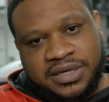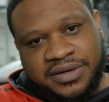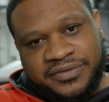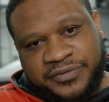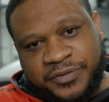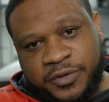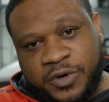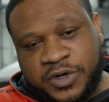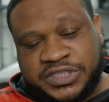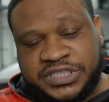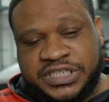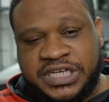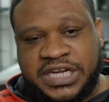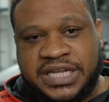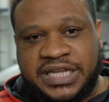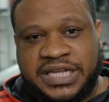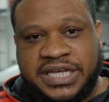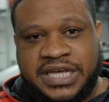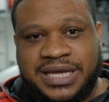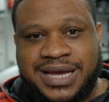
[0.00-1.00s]

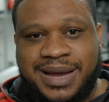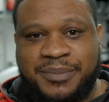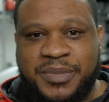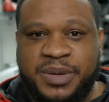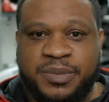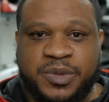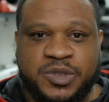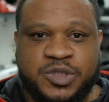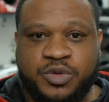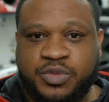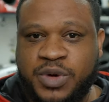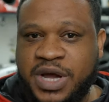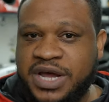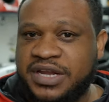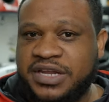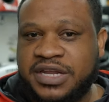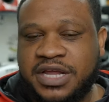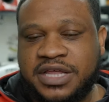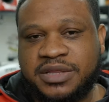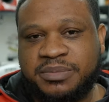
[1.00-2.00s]
fortunately, I'm able to ride
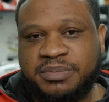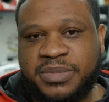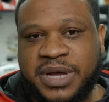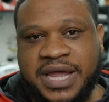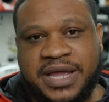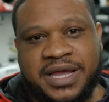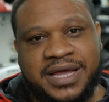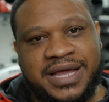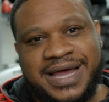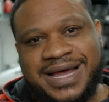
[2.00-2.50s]
another bike